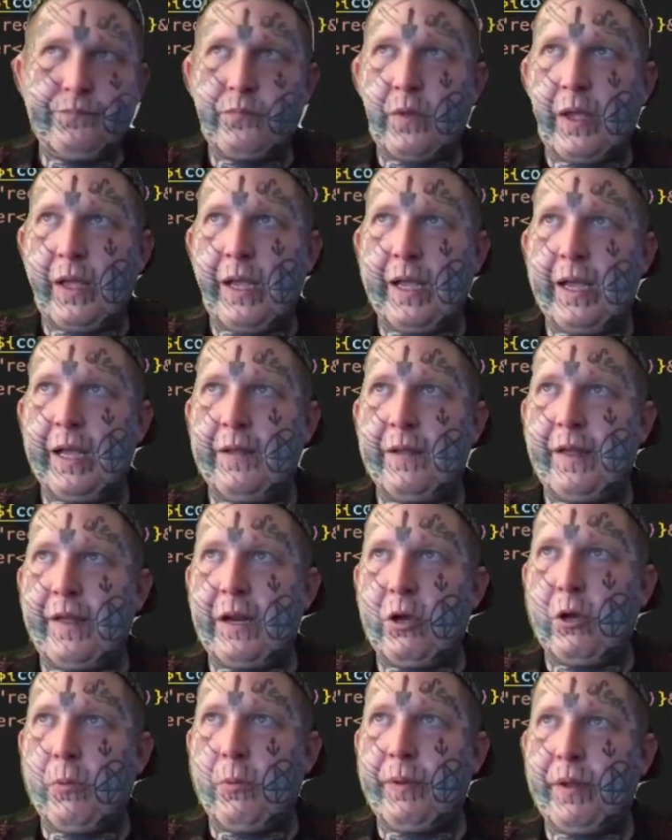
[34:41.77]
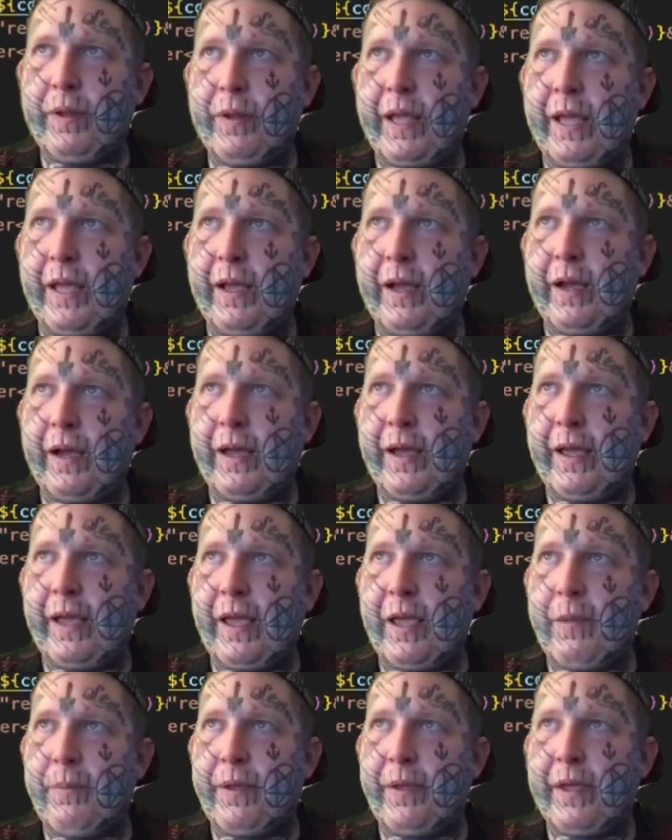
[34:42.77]
And that
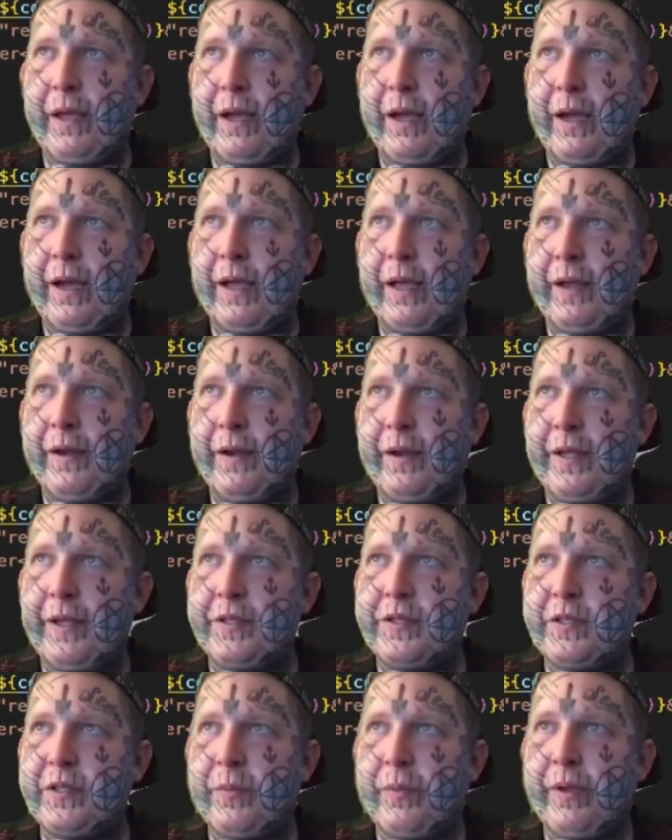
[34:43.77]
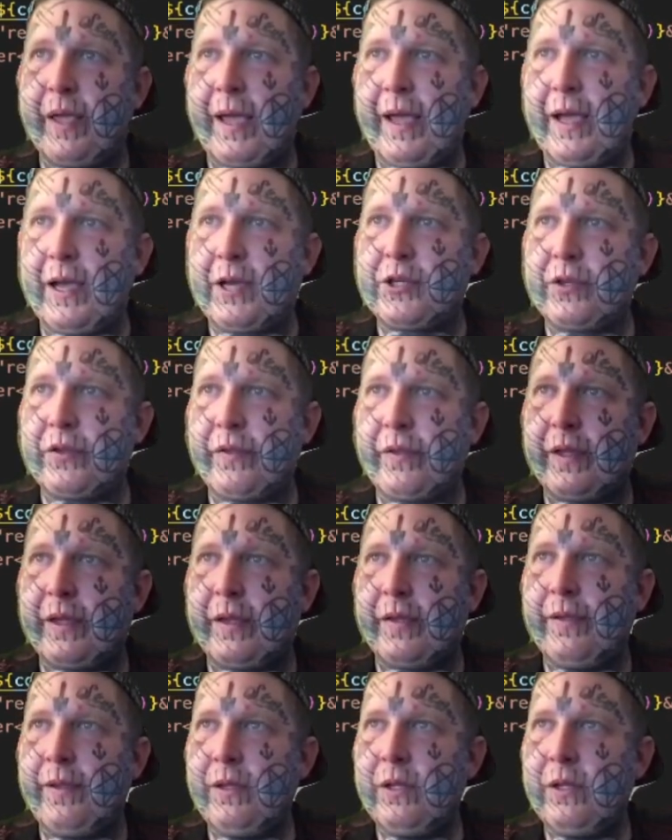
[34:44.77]
OpenAI API needs to be actually,